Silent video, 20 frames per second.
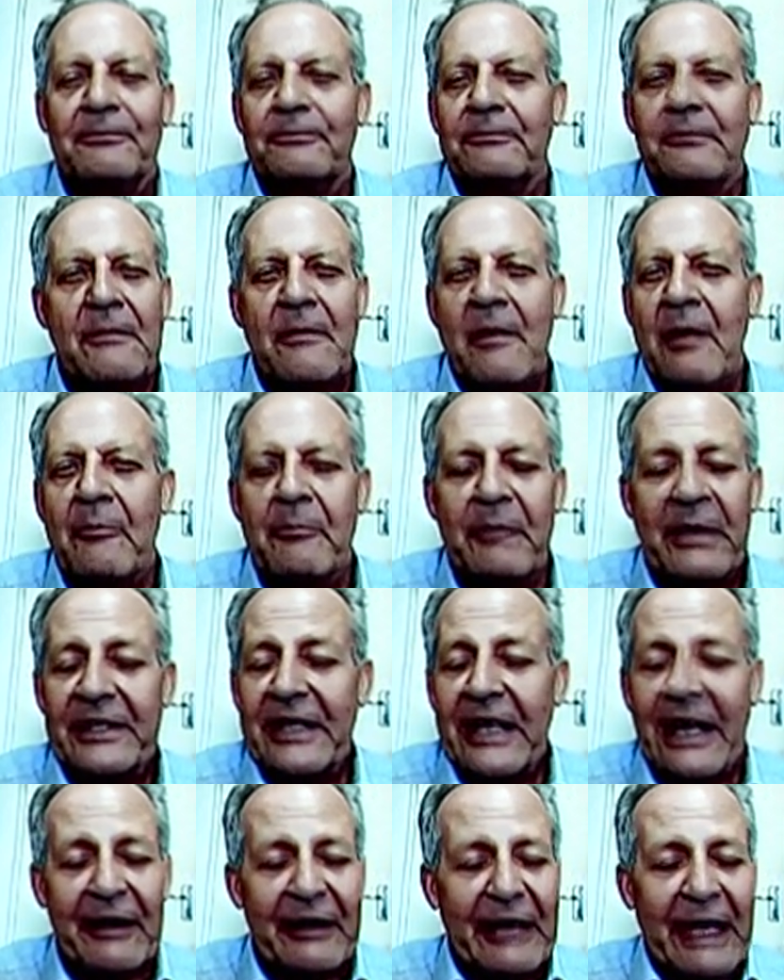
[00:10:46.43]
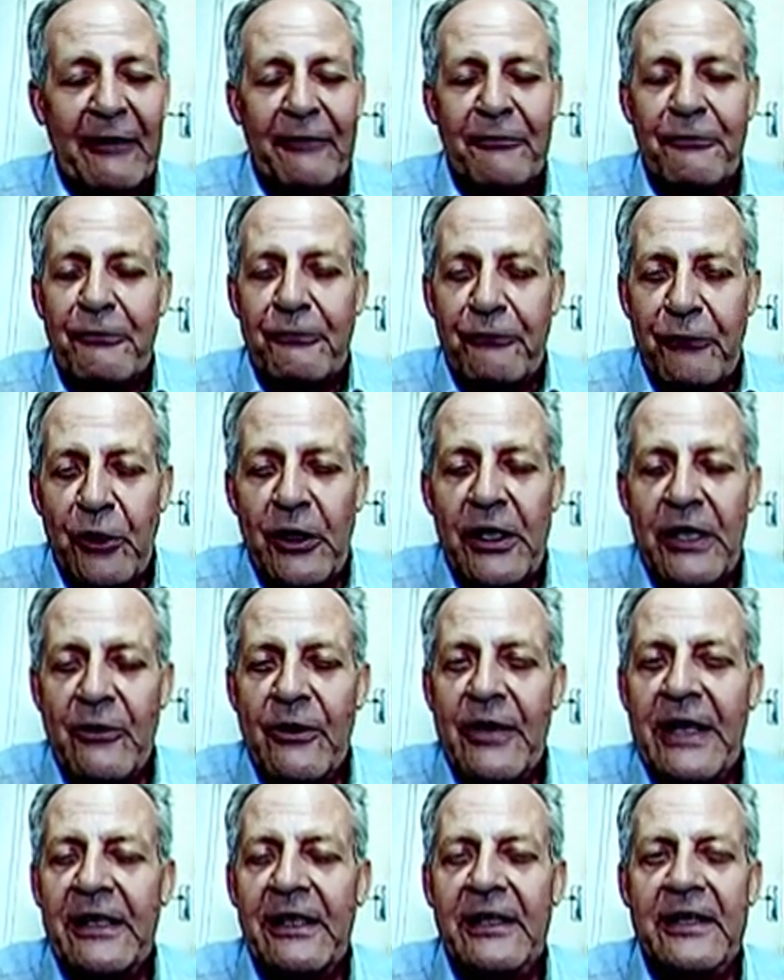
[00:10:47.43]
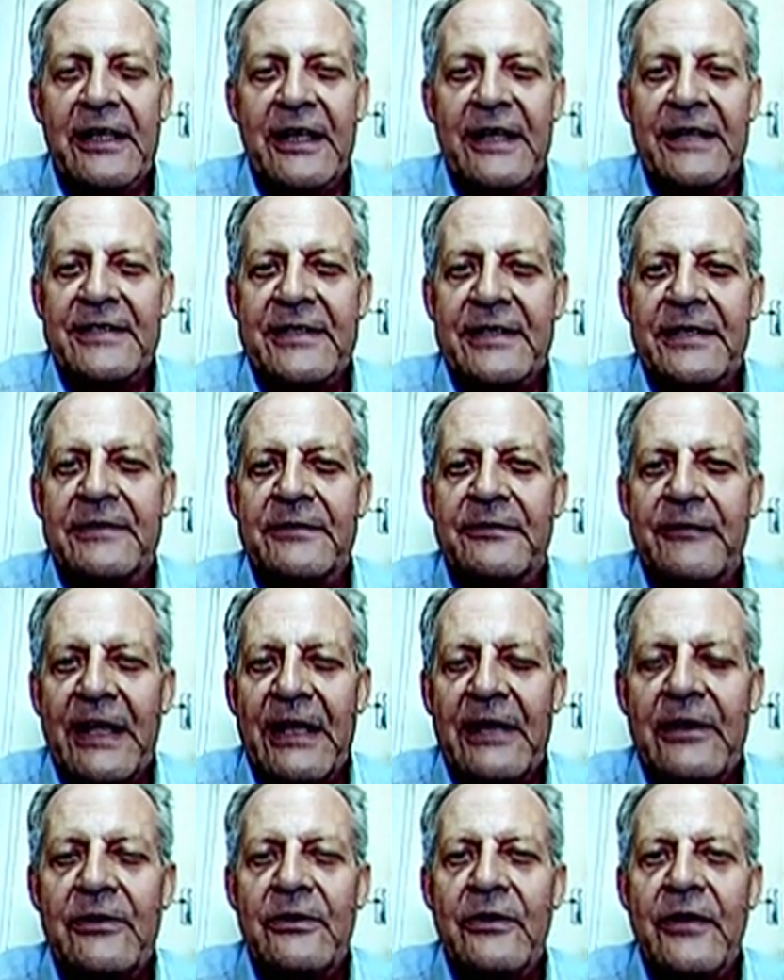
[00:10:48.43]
But I fully recognize there's value there,